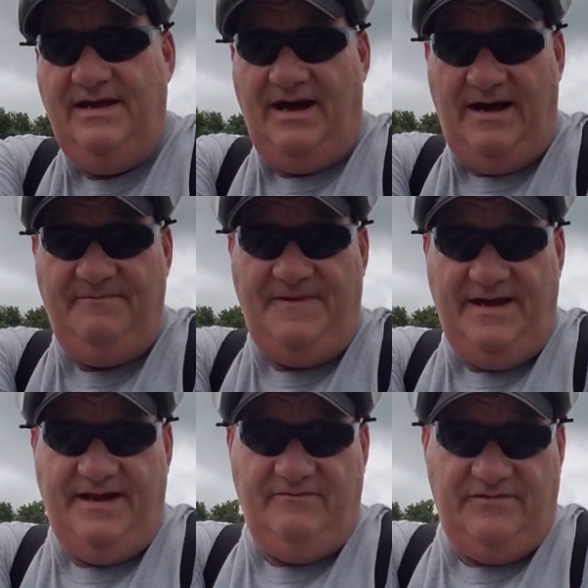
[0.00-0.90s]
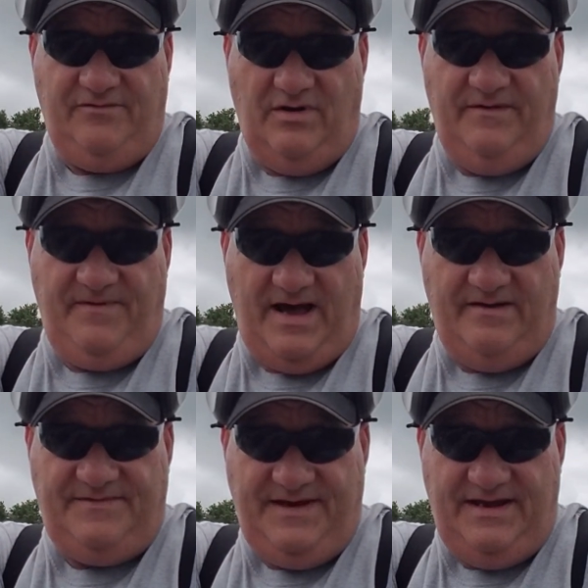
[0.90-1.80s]
I'm thinking it was
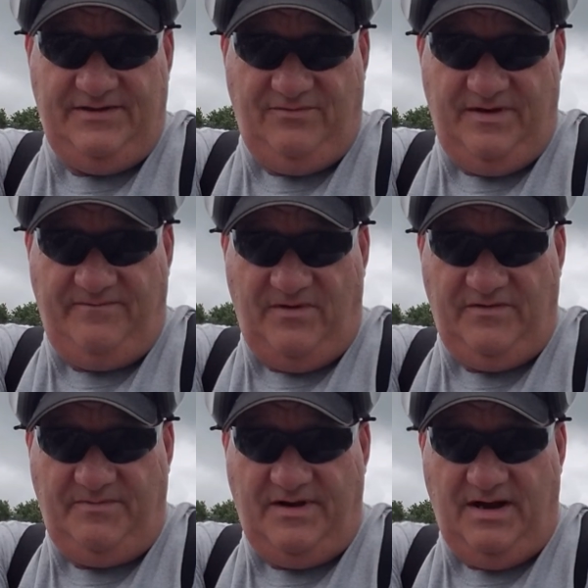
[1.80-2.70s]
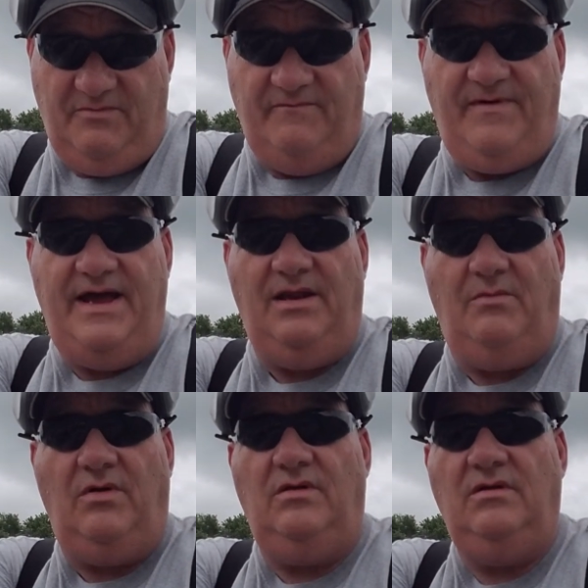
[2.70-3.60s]
25 cents when it first became
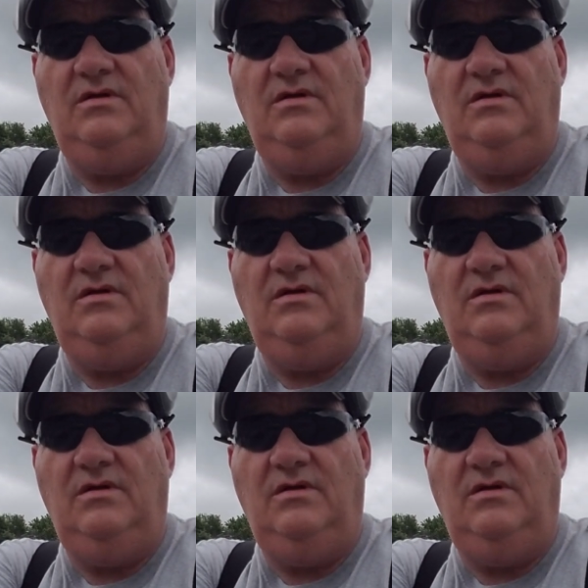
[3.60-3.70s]
available.